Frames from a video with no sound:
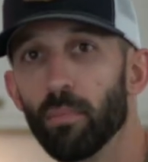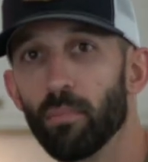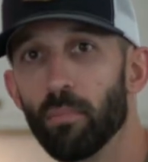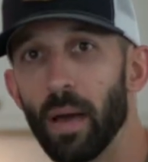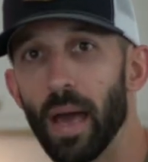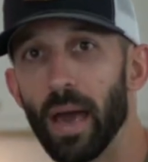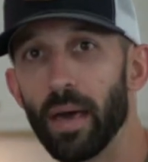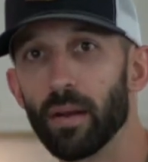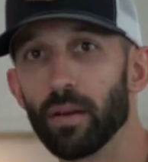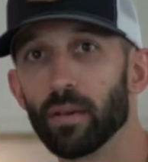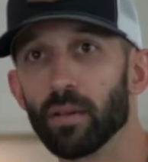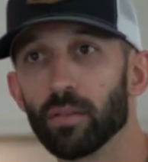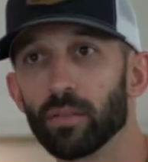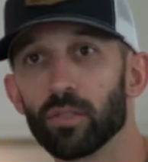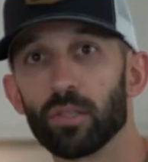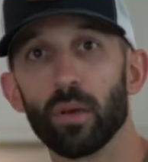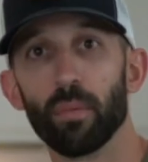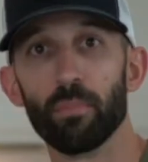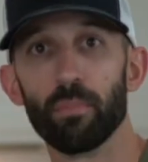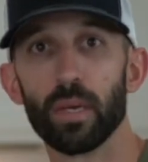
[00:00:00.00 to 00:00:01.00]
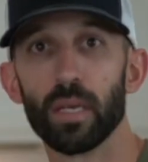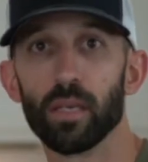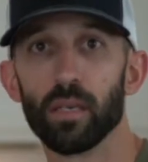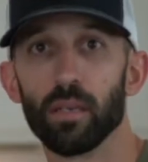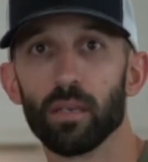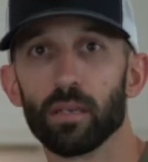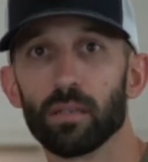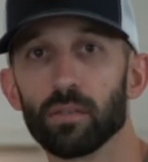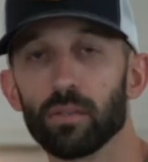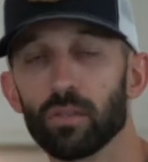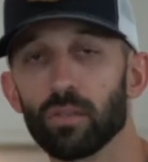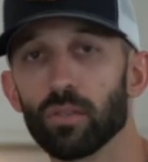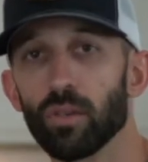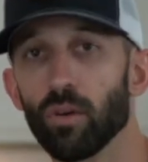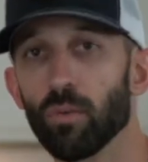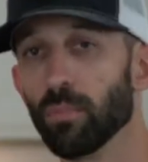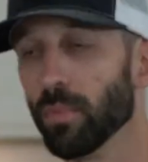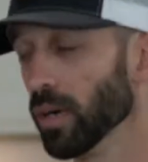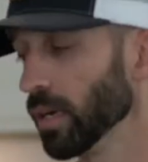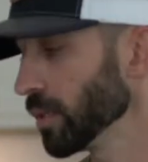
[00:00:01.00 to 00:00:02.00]
matter to me
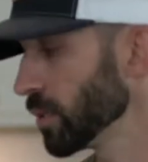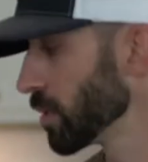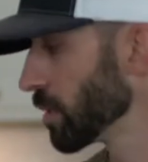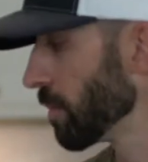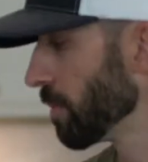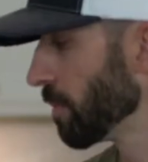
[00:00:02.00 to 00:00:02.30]
so much?